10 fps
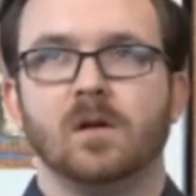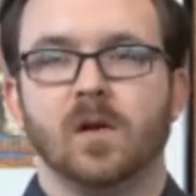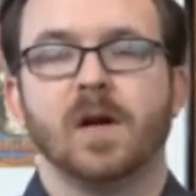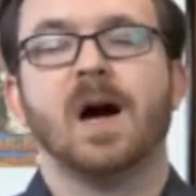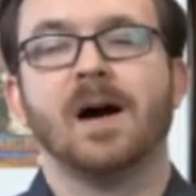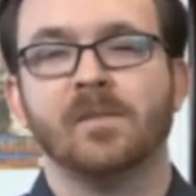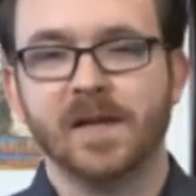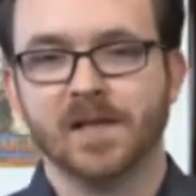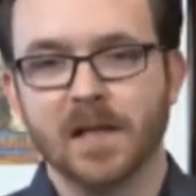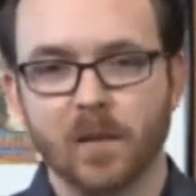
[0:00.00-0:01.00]
Okay,
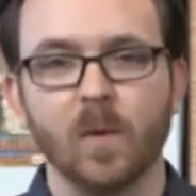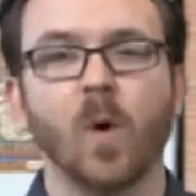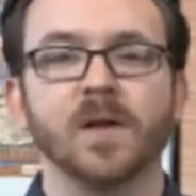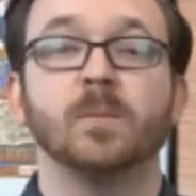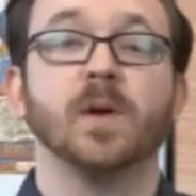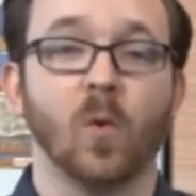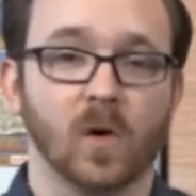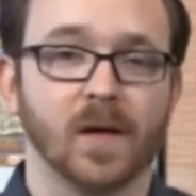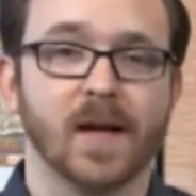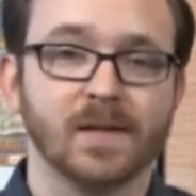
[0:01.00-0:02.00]
obviously we want to be
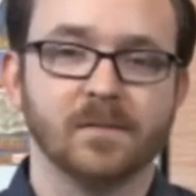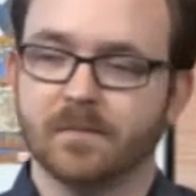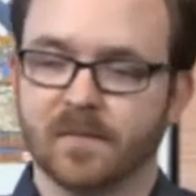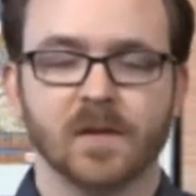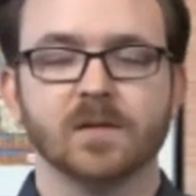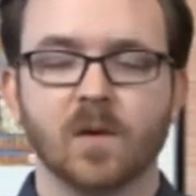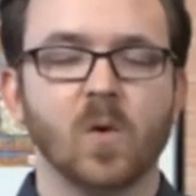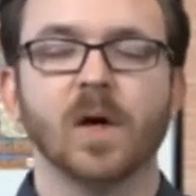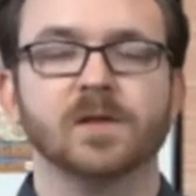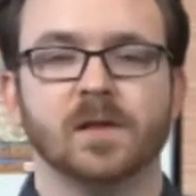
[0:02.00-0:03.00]
organized. There's no
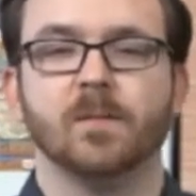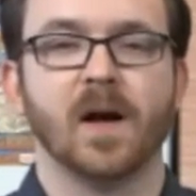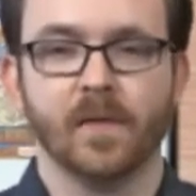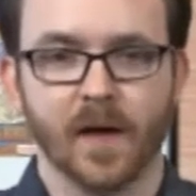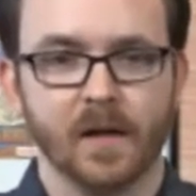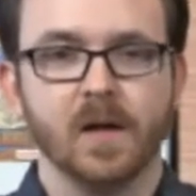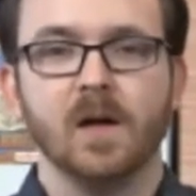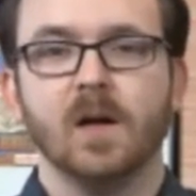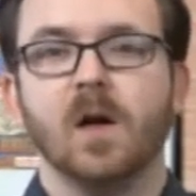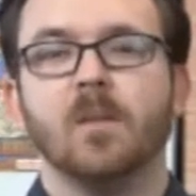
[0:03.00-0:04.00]
question about that.
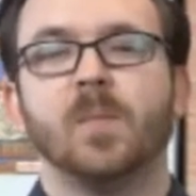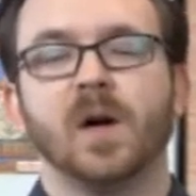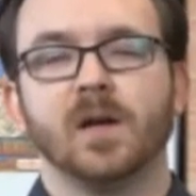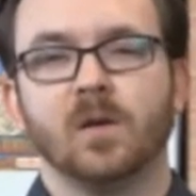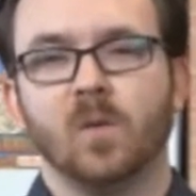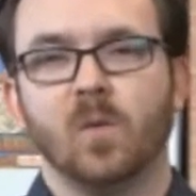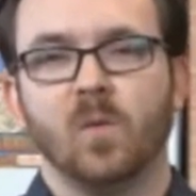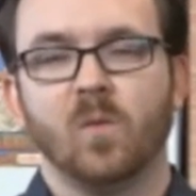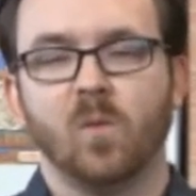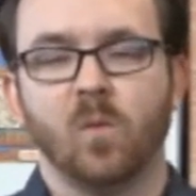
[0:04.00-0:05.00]
But
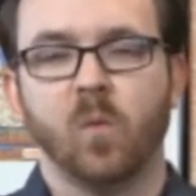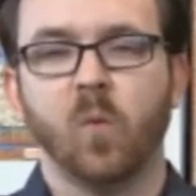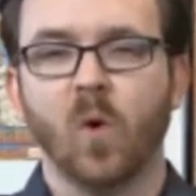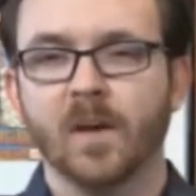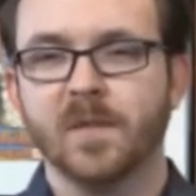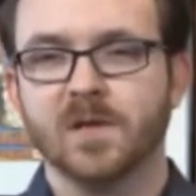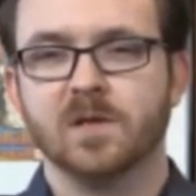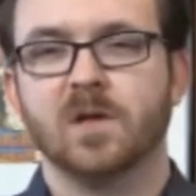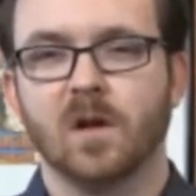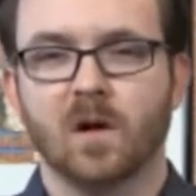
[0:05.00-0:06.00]
what
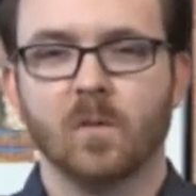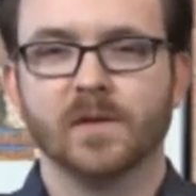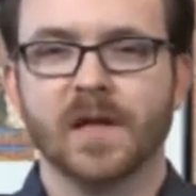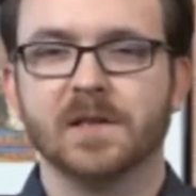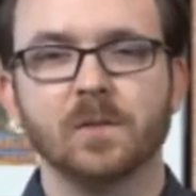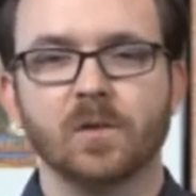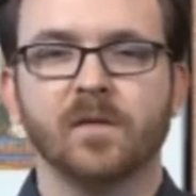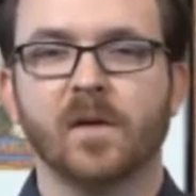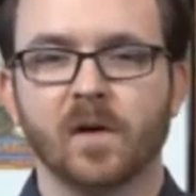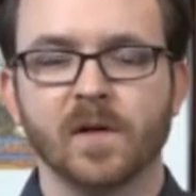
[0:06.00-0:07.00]
Mr. Sklar was actually
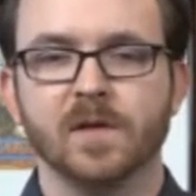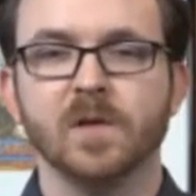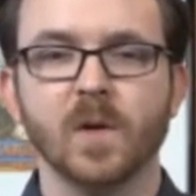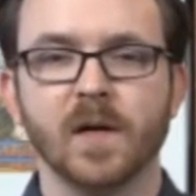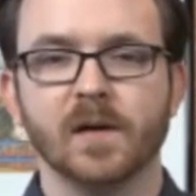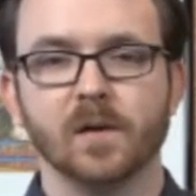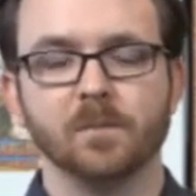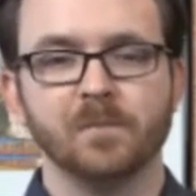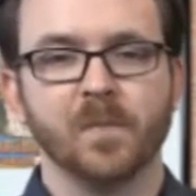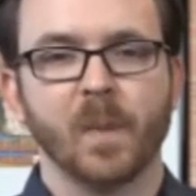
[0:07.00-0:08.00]
referring to here
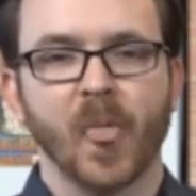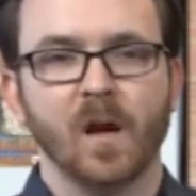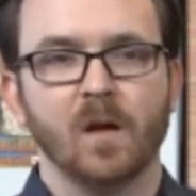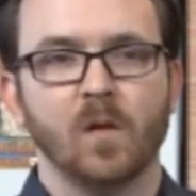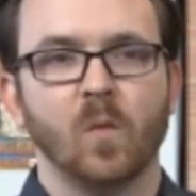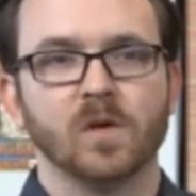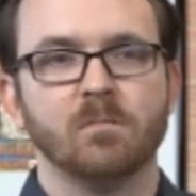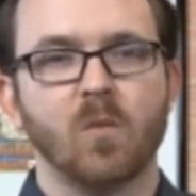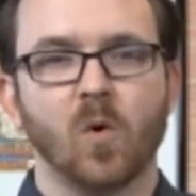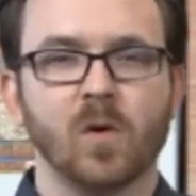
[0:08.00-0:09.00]
was
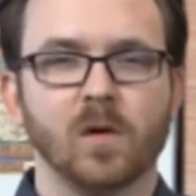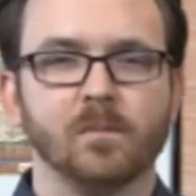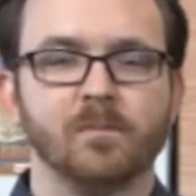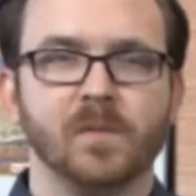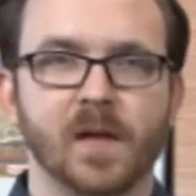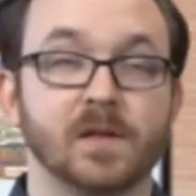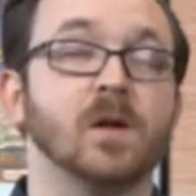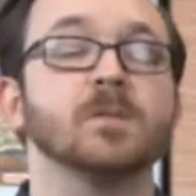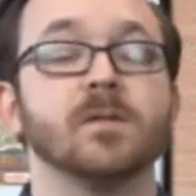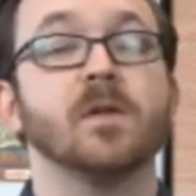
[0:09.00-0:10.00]
more, in
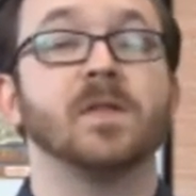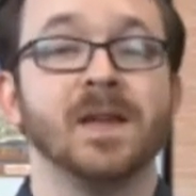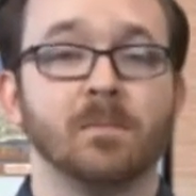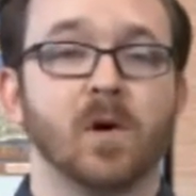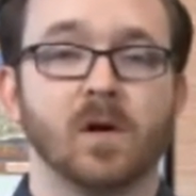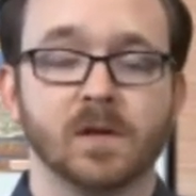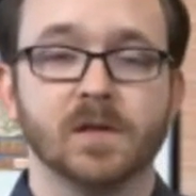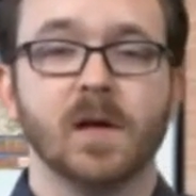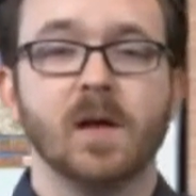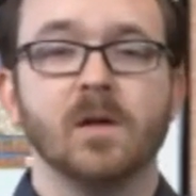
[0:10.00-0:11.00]
terms of the theme
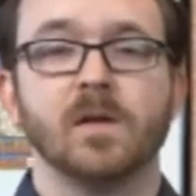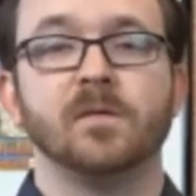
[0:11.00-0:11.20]
parks, the